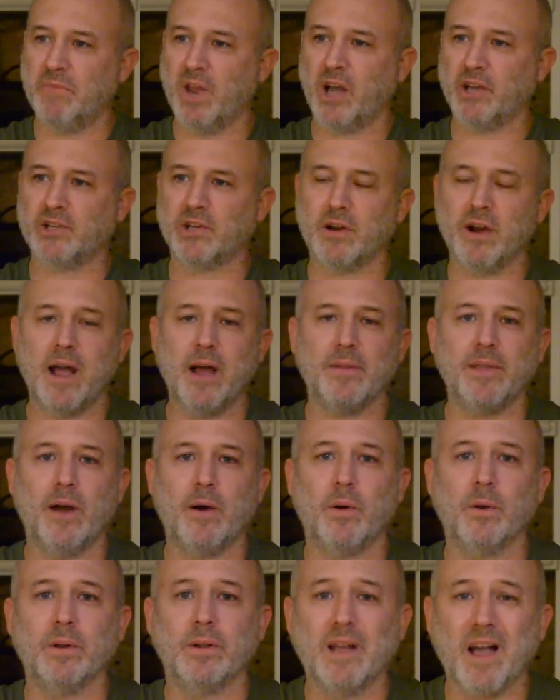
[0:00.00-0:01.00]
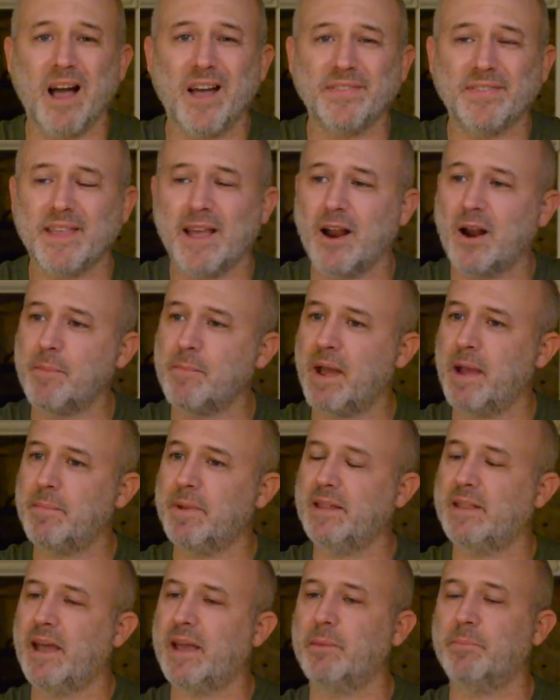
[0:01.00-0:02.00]
Not sure how that hole got there.
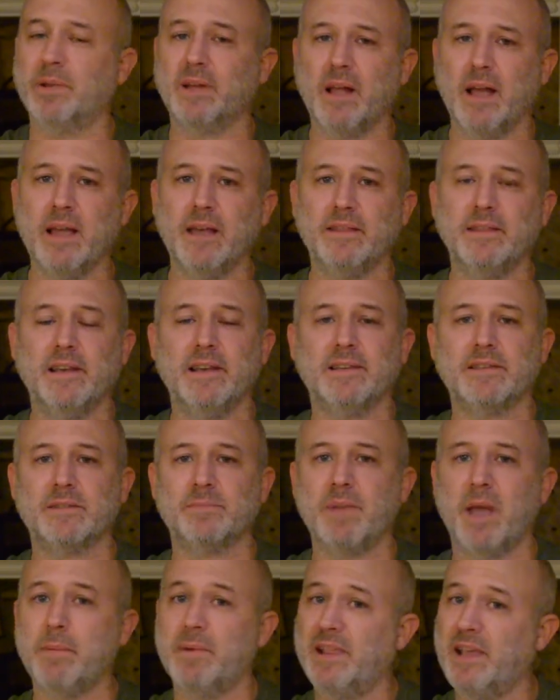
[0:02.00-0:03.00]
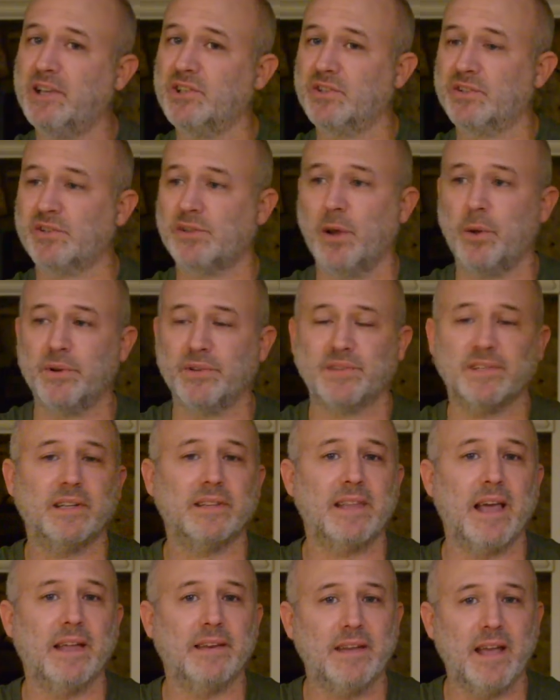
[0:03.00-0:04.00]
Maybe they had planned this. Maybe they just noticed
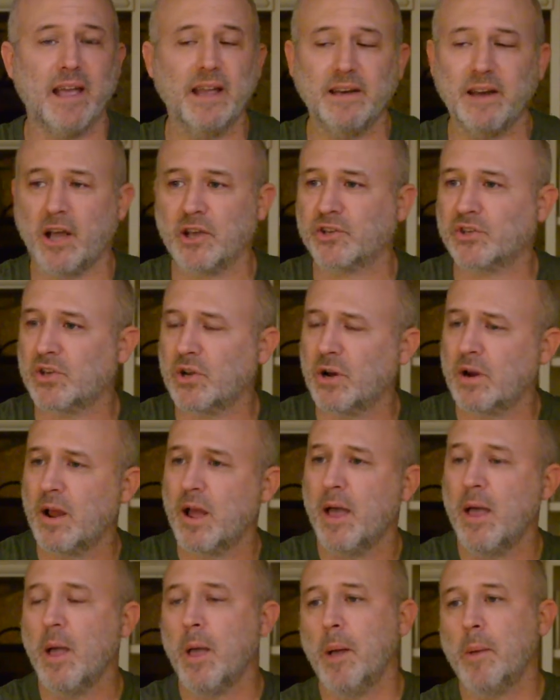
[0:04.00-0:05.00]
it that day. Not sure.